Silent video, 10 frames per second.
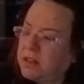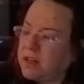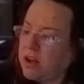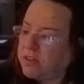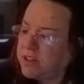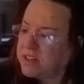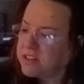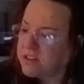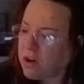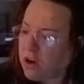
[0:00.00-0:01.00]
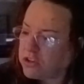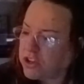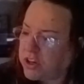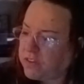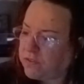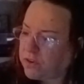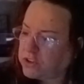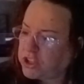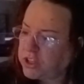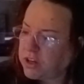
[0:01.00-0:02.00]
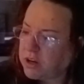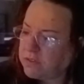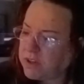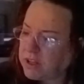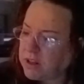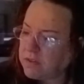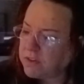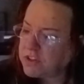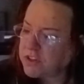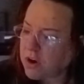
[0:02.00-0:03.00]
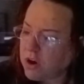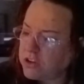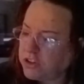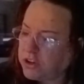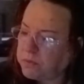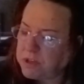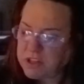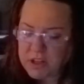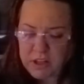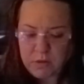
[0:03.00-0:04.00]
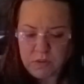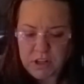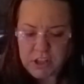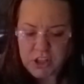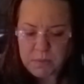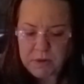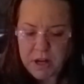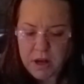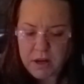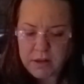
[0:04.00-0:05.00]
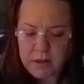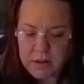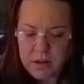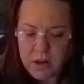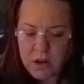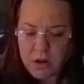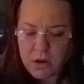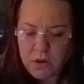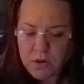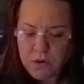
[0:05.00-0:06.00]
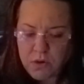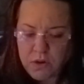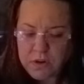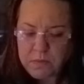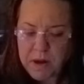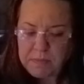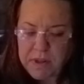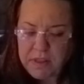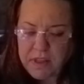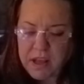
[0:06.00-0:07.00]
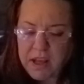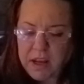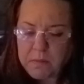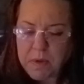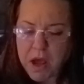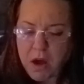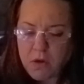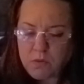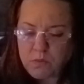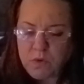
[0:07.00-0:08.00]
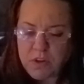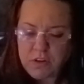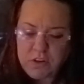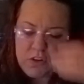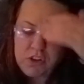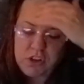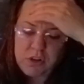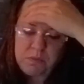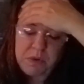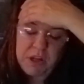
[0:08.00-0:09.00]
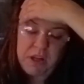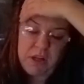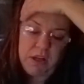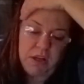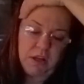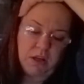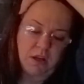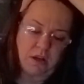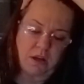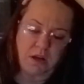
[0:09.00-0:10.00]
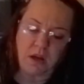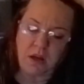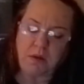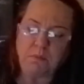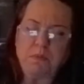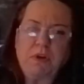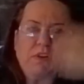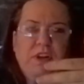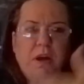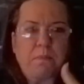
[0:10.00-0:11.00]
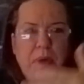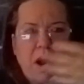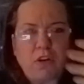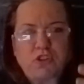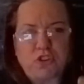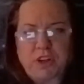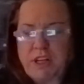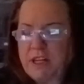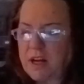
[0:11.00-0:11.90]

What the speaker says: Now, in this alternate version of the Lover's card, you could be dealing with a Gemini, or you might be thinking about whether you should be building a boundary